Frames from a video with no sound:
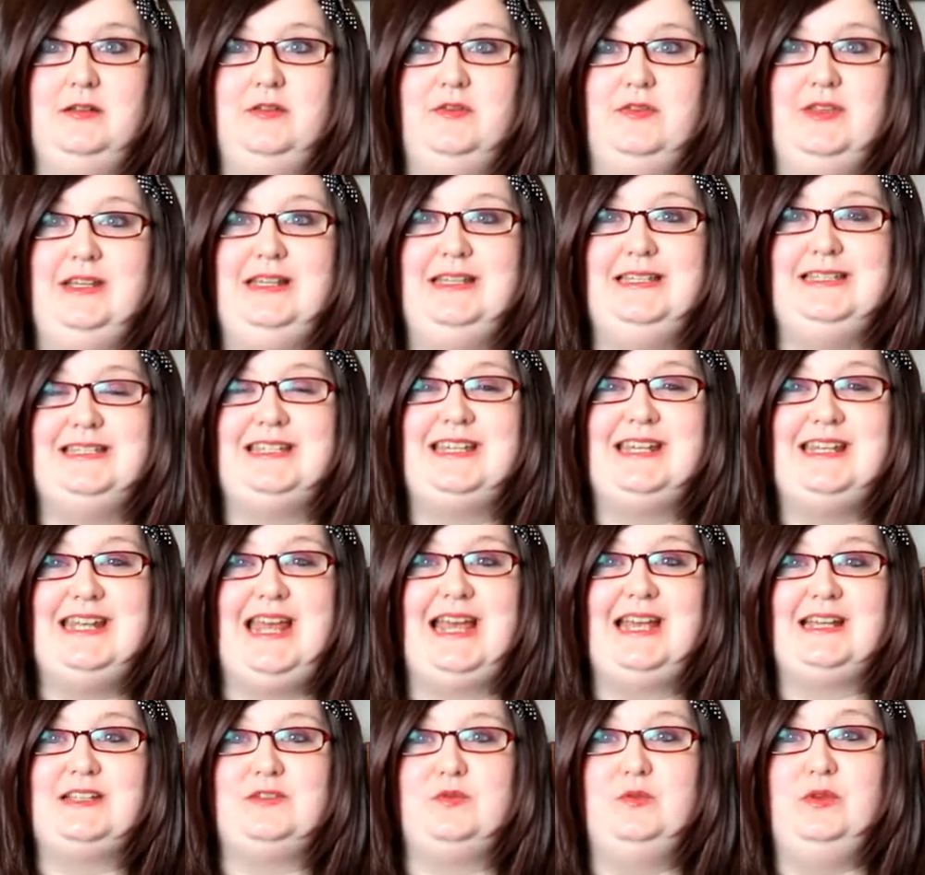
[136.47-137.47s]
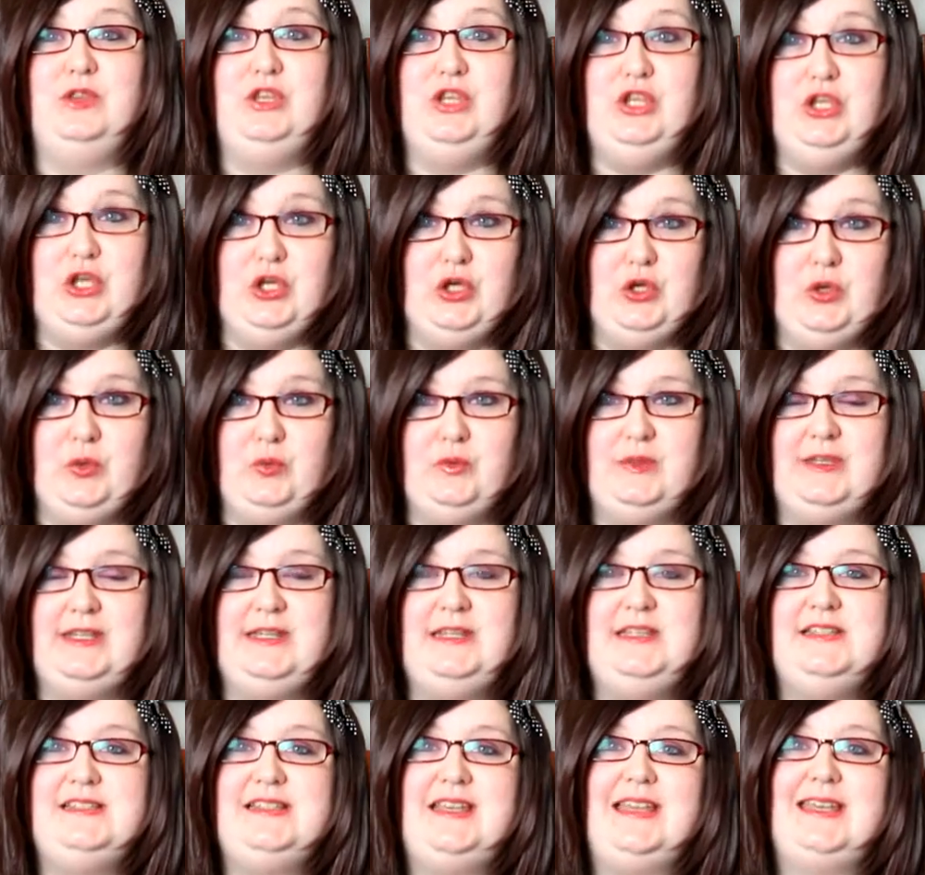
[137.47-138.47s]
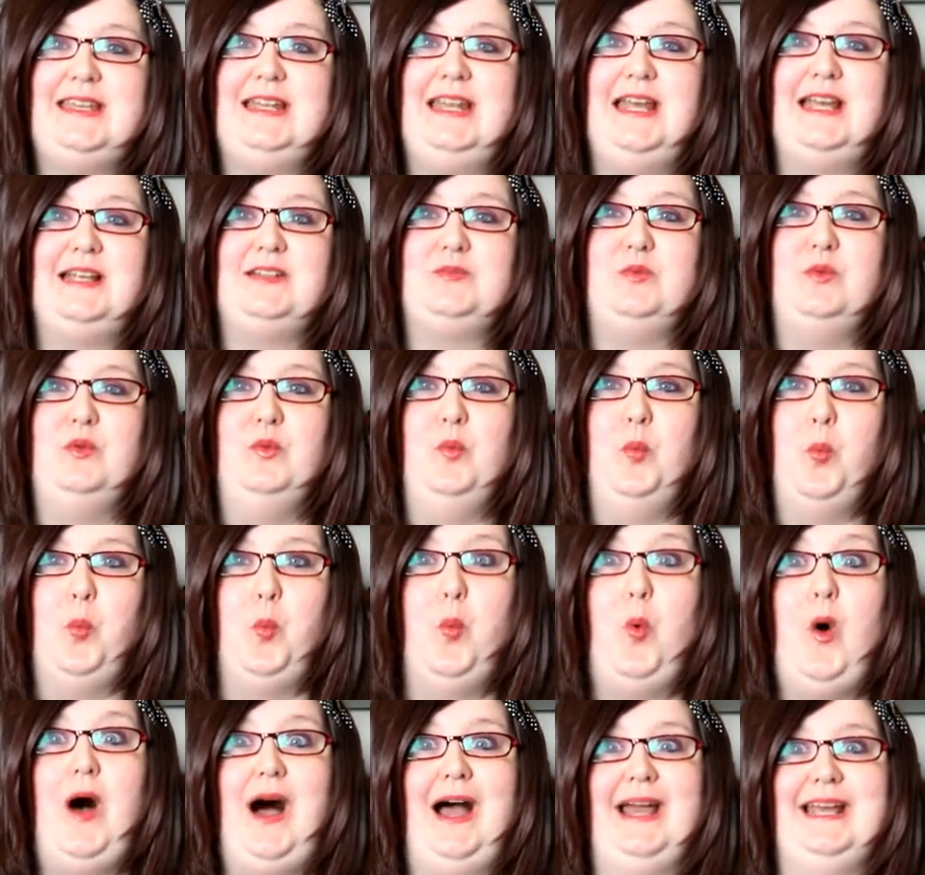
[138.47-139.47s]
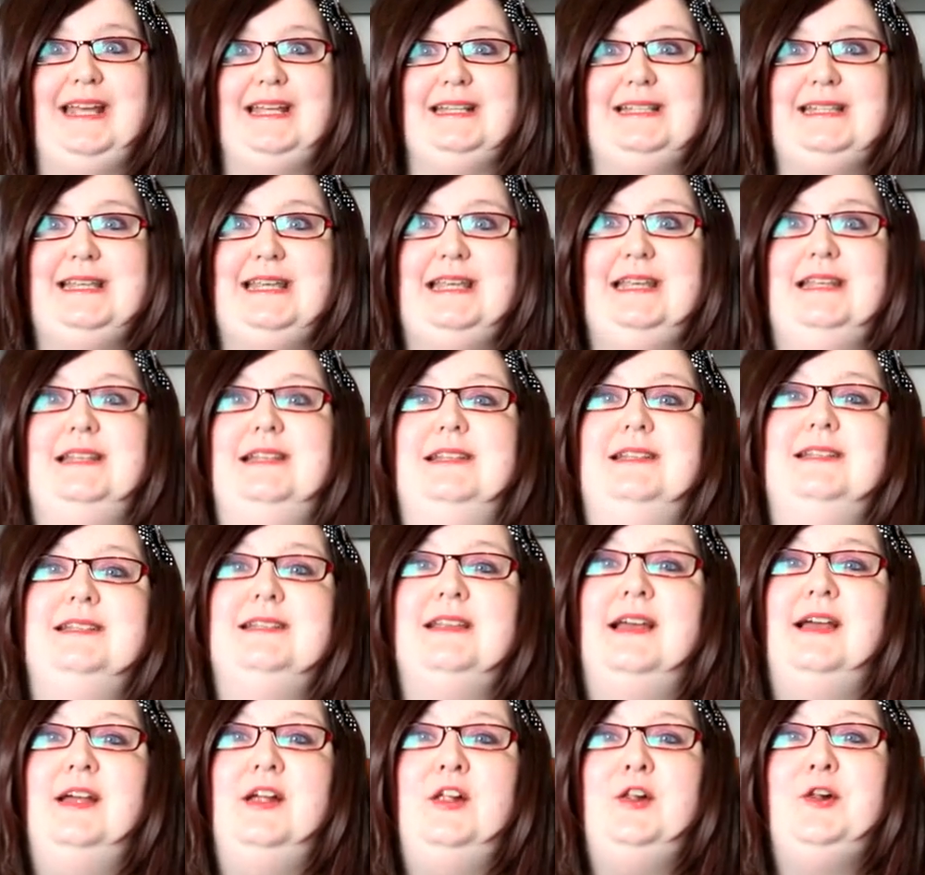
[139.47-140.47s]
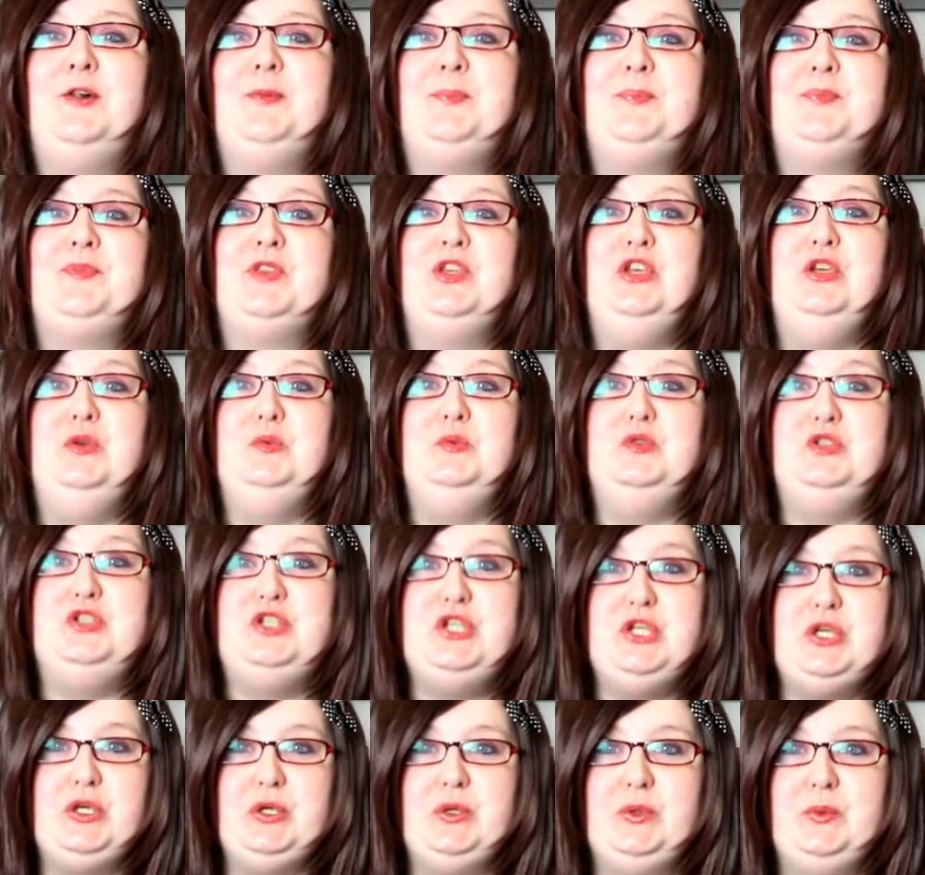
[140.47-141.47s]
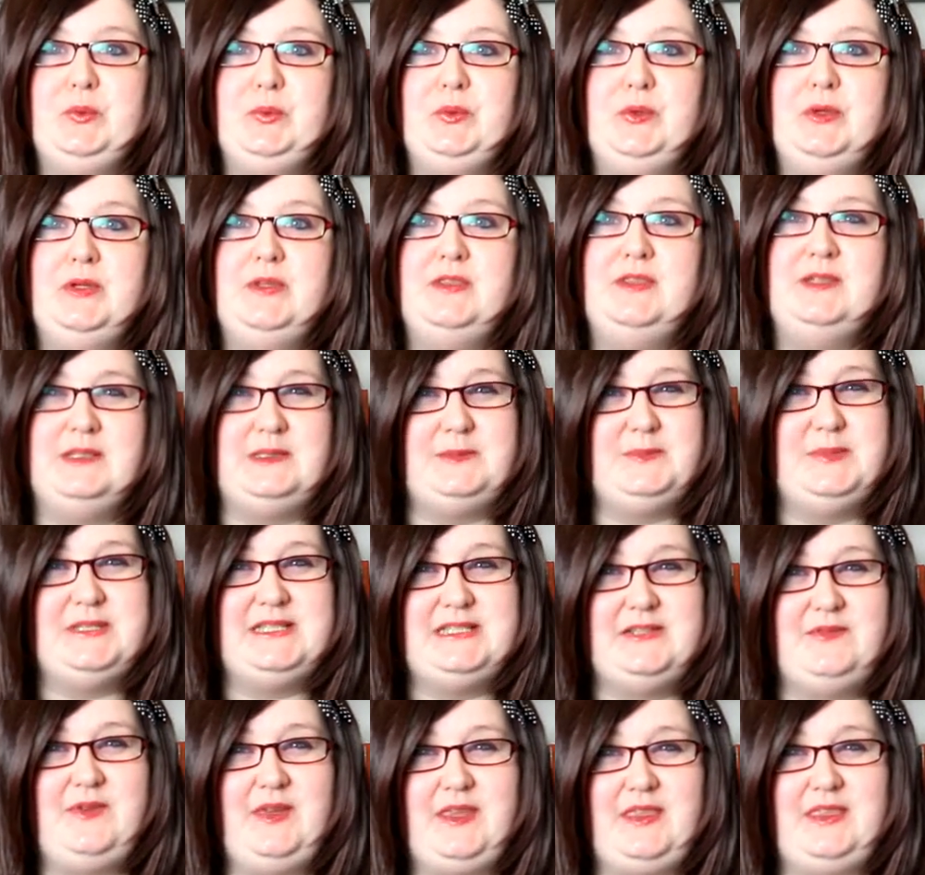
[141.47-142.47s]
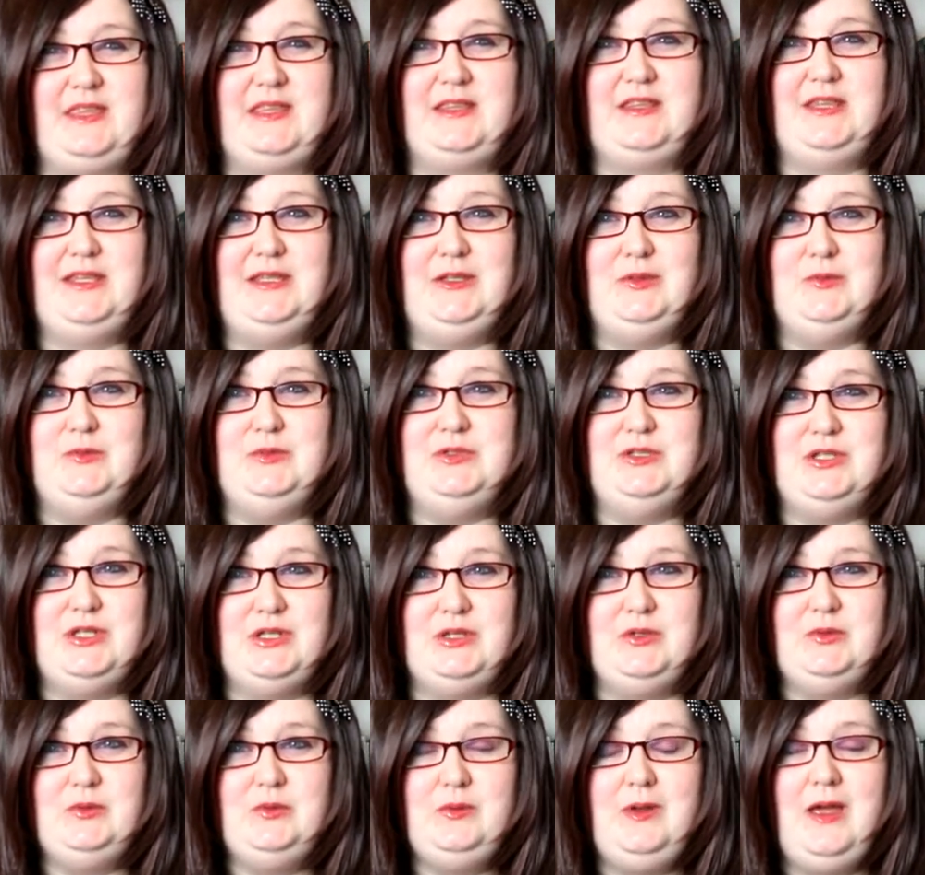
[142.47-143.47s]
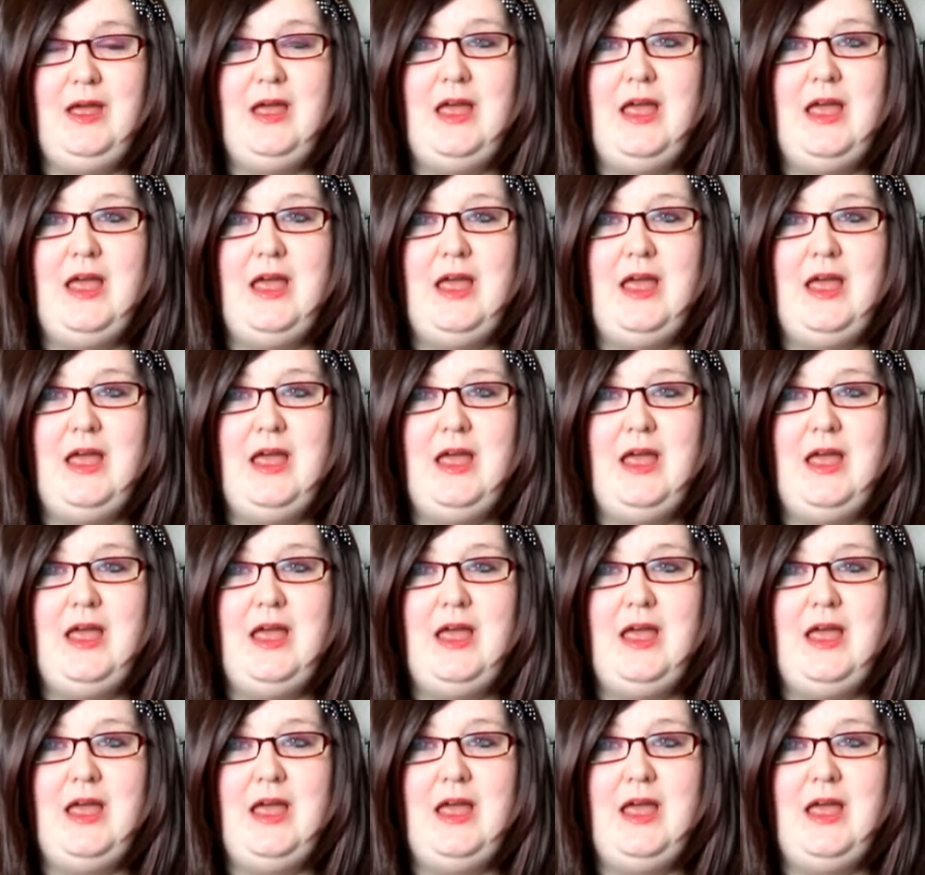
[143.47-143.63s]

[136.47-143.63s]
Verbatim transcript: They need to connect with you. They need to connect with why it is you do the specific thing that you do